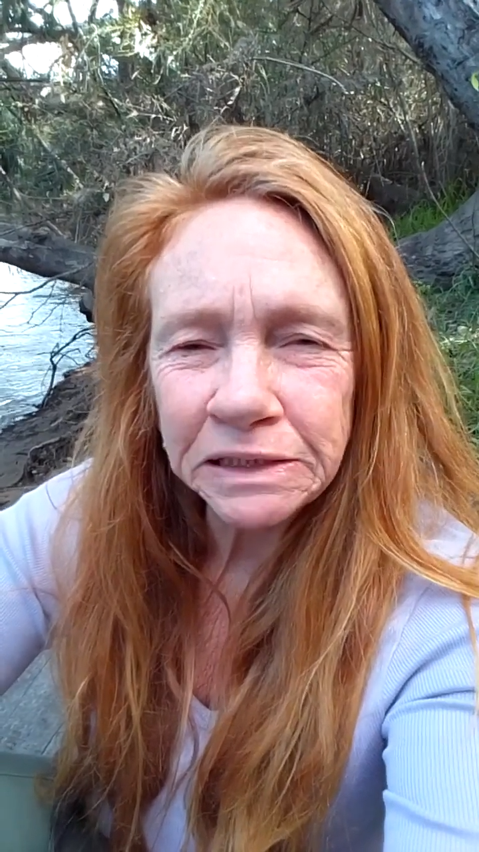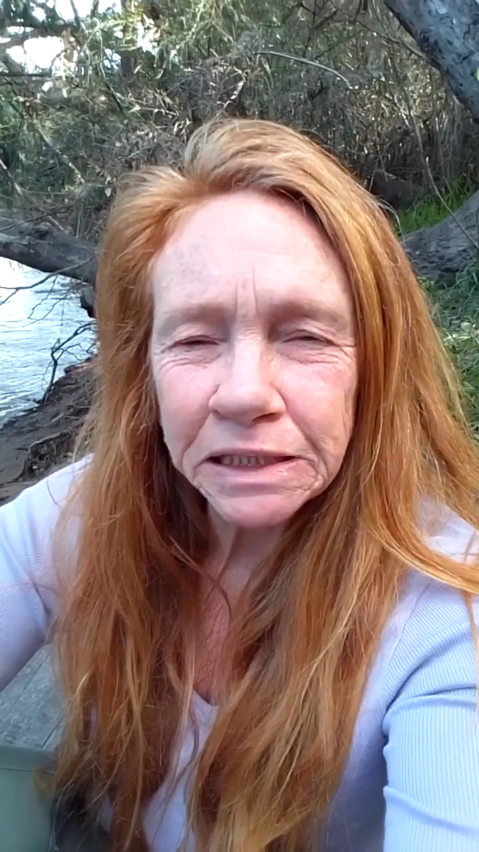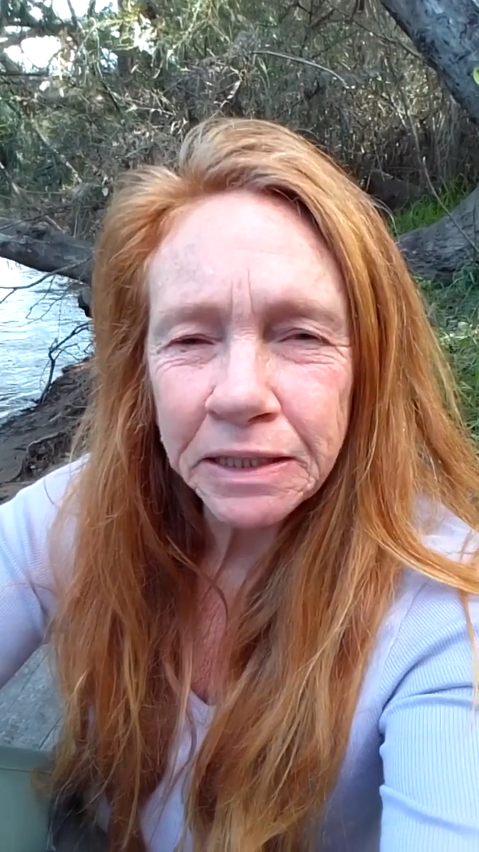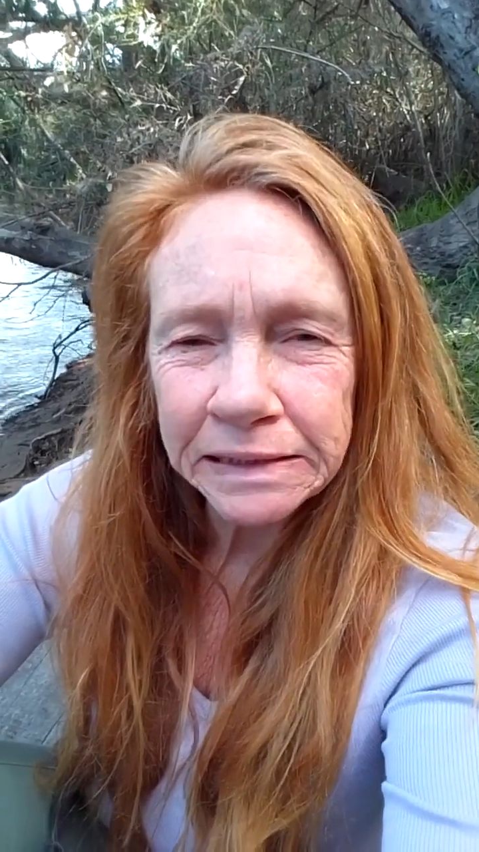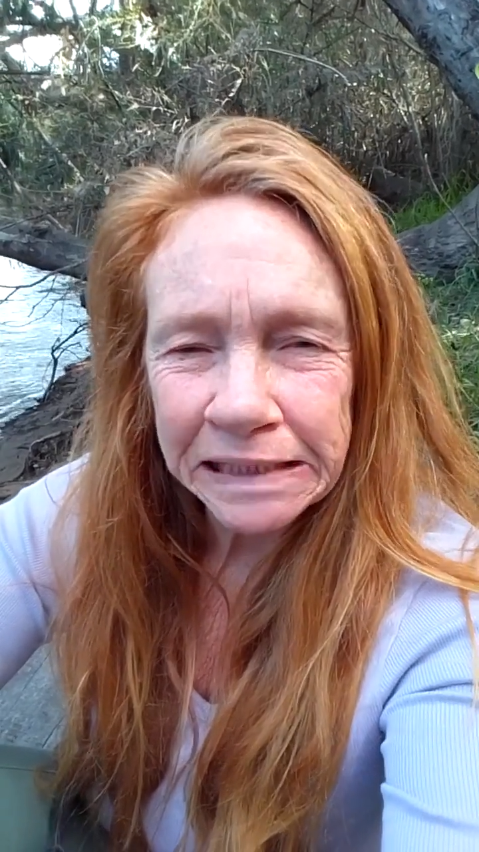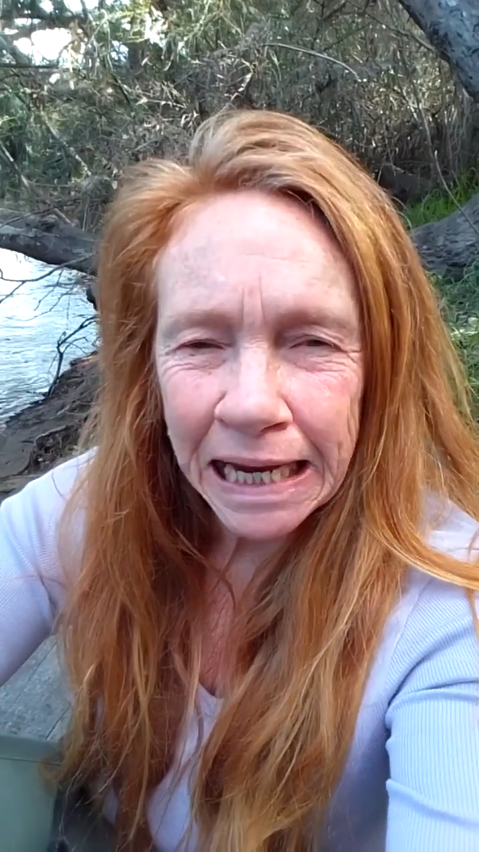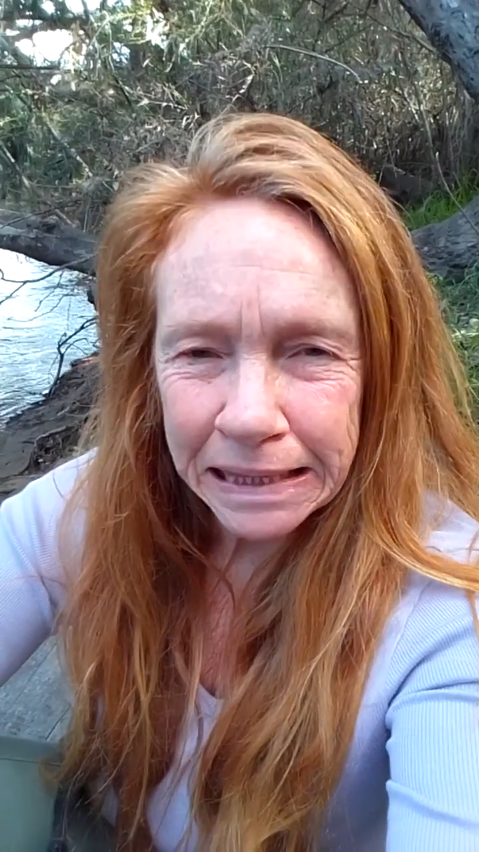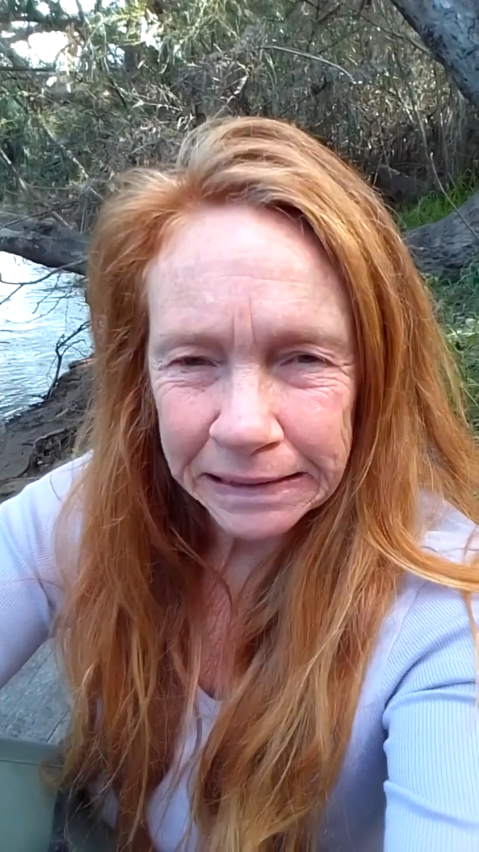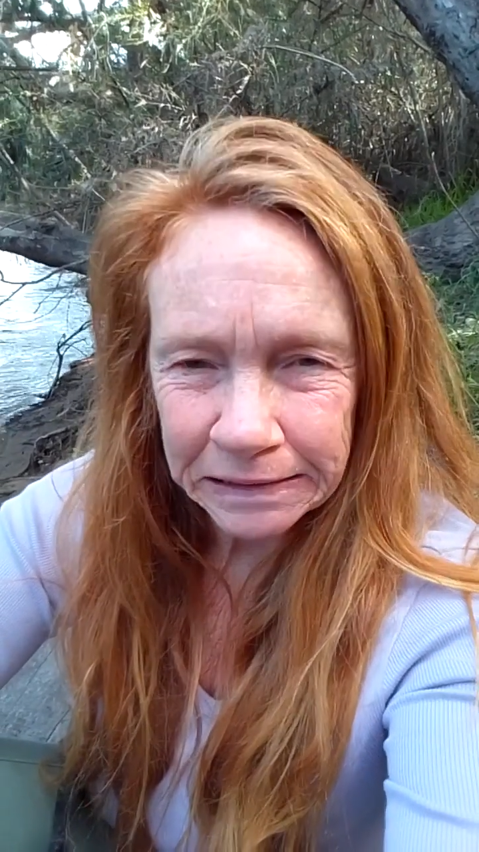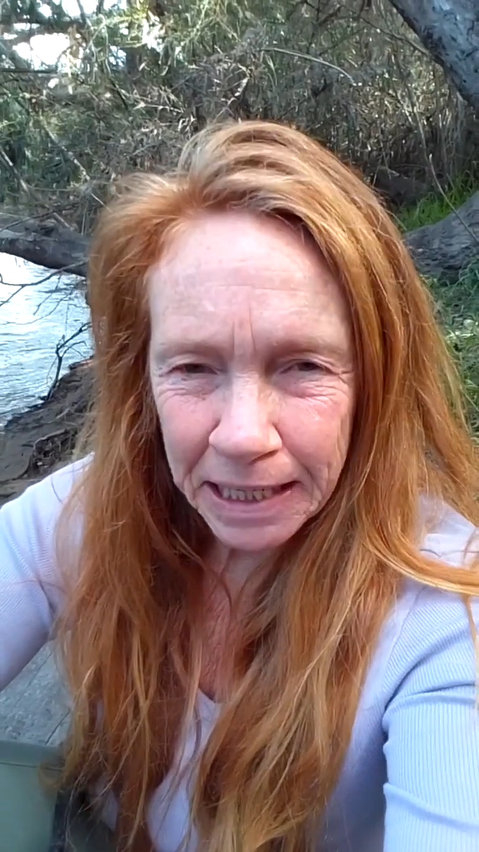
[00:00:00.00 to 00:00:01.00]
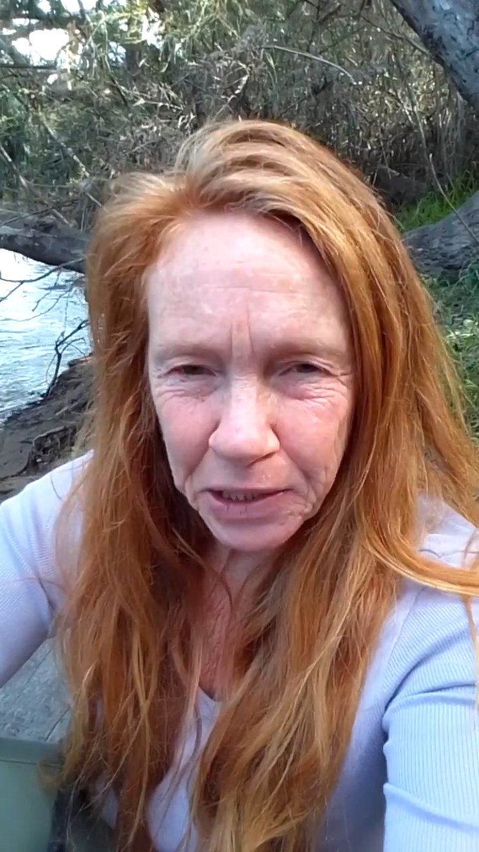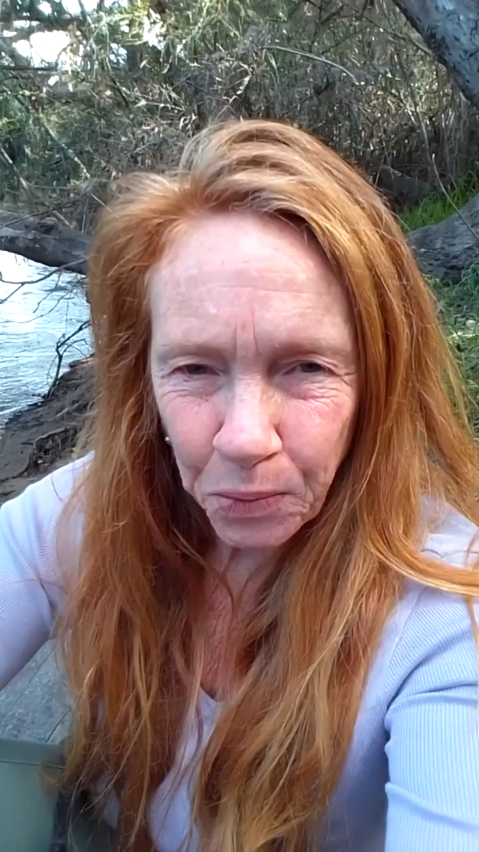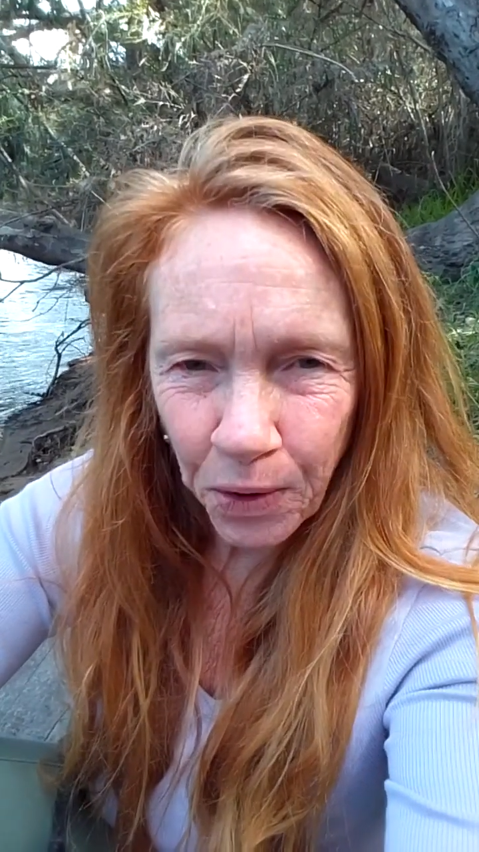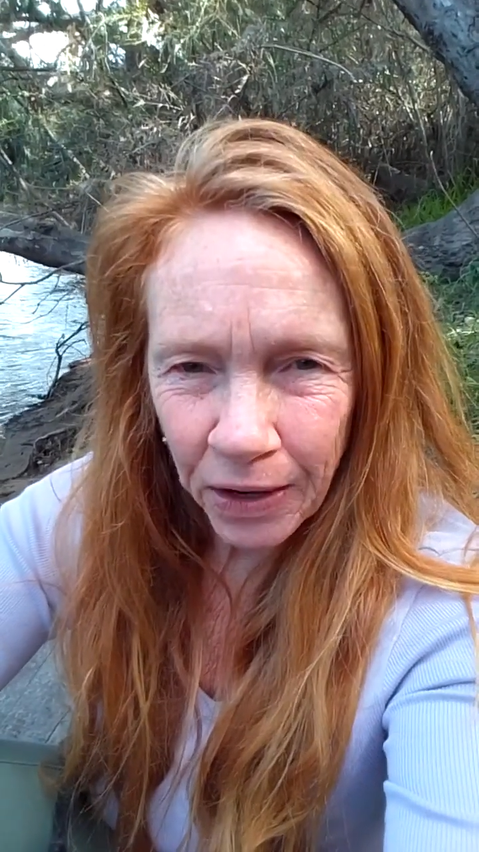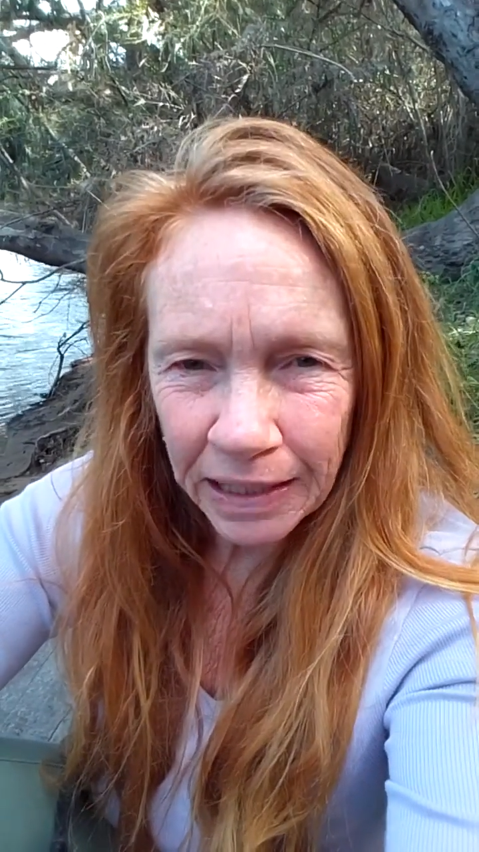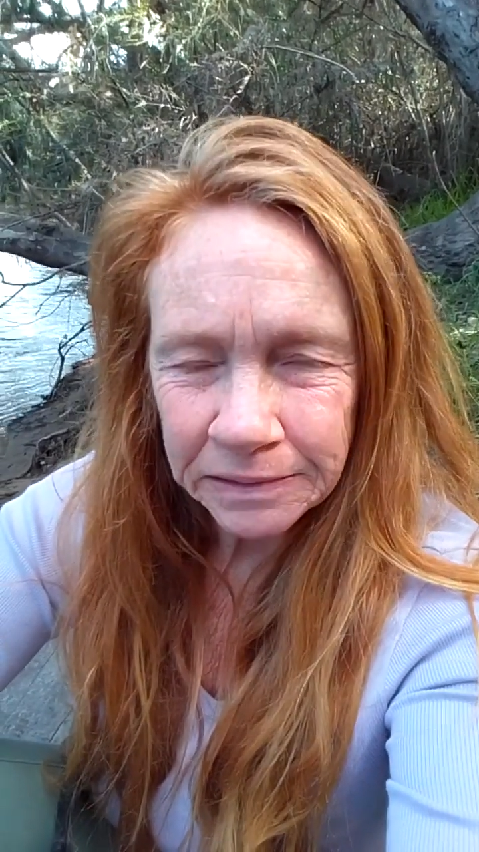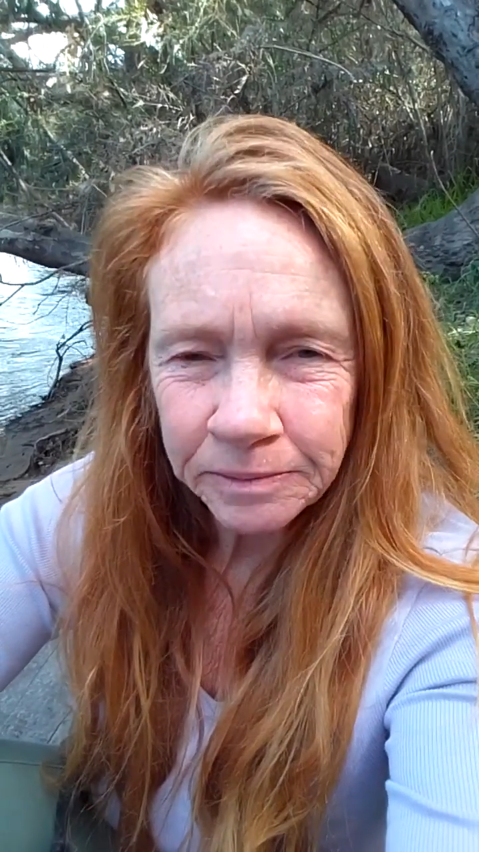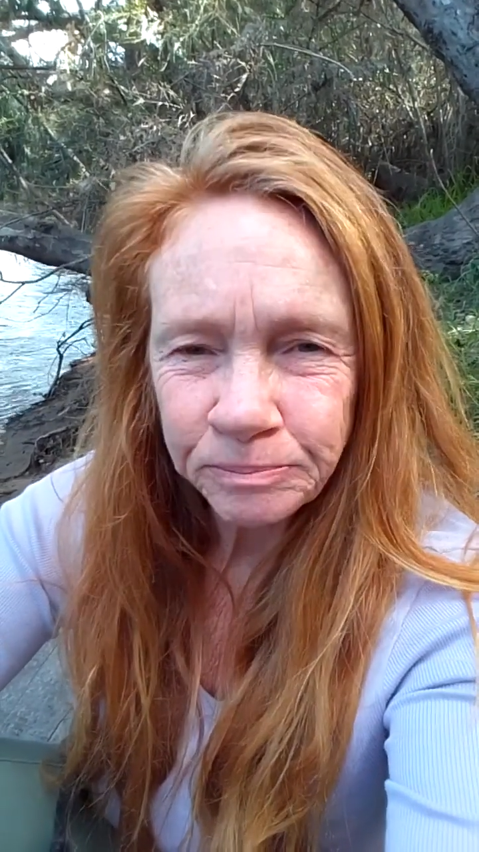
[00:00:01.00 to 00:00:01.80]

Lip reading: until the 10th of January.